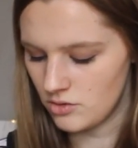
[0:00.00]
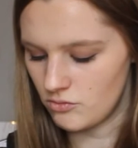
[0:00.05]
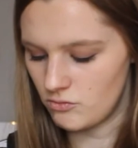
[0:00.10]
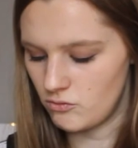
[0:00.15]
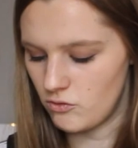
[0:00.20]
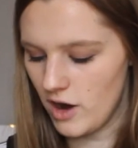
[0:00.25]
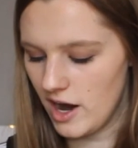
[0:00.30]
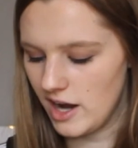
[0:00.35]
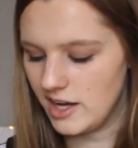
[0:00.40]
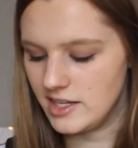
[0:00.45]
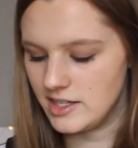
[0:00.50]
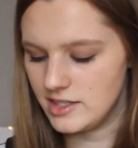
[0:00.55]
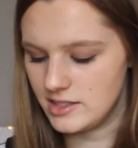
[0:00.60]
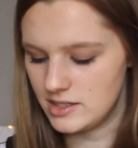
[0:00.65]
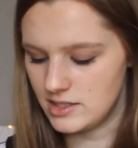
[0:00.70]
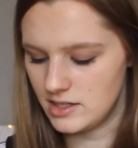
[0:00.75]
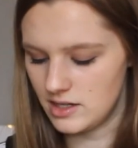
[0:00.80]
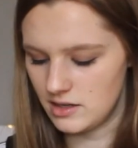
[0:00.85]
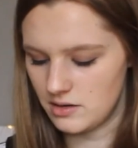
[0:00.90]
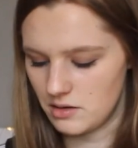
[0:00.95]

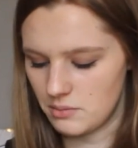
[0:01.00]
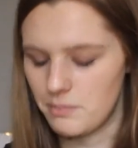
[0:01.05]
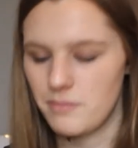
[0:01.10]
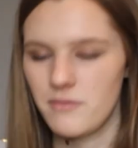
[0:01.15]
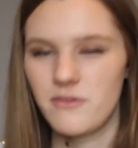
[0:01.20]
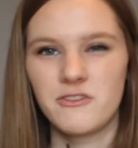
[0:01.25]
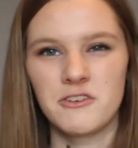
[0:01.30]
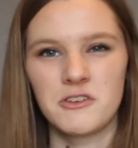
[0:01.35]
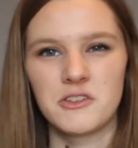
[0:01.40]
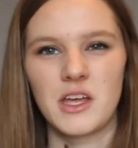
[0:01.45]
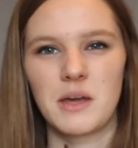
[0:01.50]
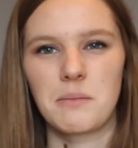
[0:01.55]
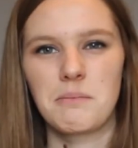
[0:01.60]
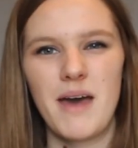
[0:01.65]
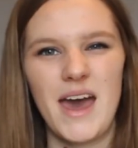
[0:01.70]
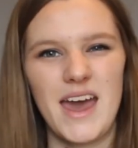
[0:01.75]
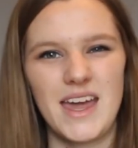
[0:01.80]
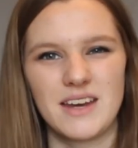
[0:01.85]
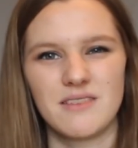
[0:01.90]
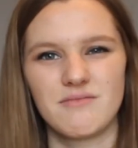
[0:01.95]
raised and feels like
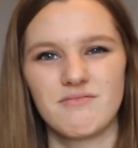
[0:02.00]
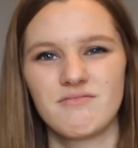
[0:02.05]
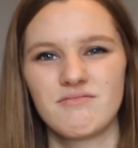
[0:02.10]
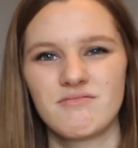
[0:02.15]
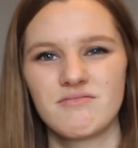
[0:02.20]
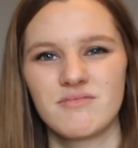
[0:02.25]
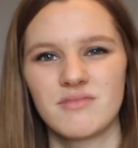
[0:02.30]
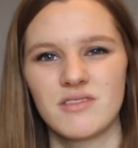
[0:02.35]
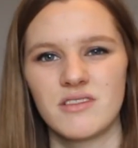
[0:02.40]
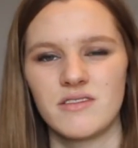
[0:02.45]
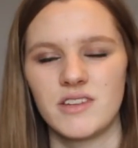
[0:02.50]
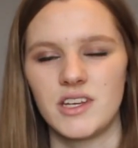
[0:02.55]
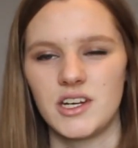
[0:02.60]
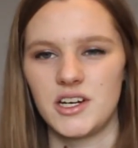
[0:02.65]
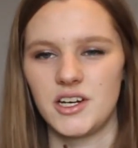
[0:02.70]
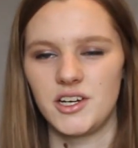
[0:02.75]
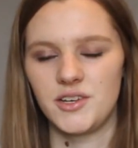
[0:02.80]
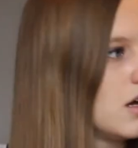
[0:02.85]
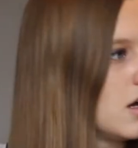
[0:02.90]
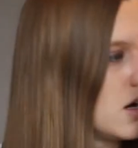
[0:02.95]
paint, you
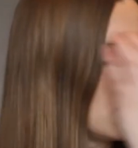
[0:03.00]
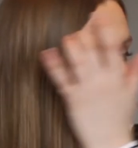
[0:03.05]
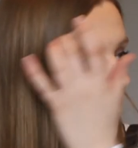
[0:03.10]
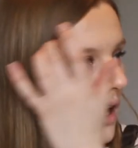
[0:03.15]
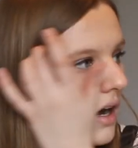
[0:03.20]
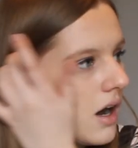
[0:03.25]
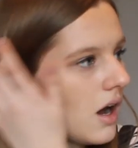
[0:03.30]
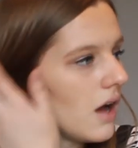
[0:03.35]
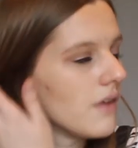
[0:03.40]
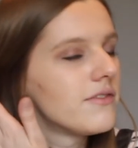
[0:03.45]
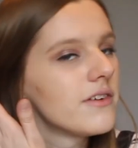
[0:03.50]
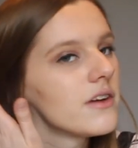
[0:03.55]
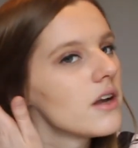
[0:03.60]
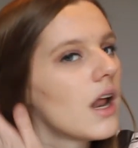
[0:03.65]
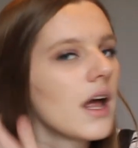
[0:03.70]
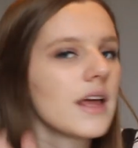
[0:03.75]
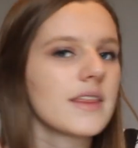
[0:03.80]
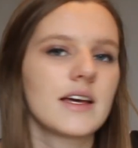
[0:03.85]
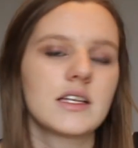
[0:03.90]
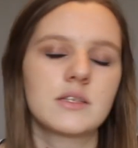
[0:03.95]
know. I feel
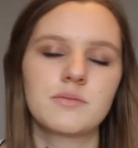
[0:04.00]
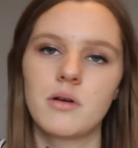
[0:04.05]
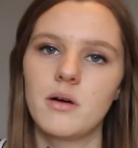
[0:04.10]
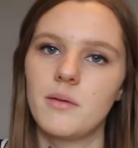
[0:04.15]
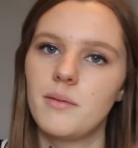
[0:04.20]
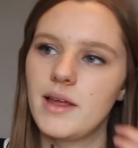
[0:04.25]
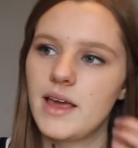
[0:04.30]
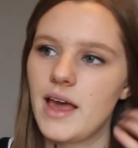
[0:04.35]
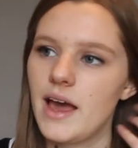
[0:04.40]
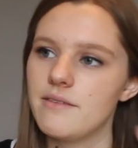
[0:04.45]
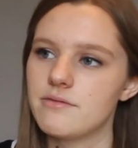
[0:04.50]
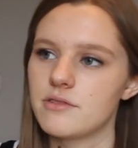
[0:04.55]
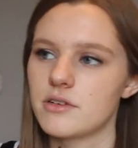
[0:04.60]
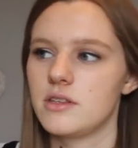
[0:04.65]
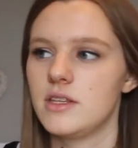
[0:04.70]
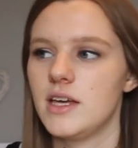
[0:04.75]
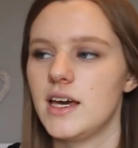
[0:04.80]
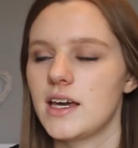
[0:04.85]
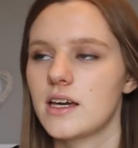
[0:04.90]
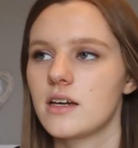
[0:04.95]
like that's probably
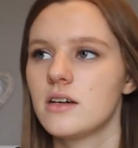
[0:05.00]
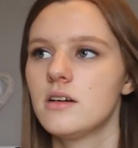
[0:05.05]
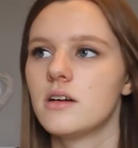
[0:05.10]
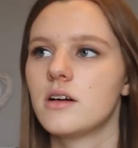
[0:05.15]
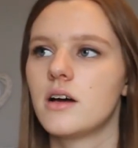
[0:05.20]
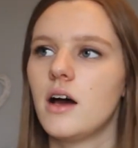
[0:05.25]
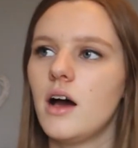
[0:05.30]
everything.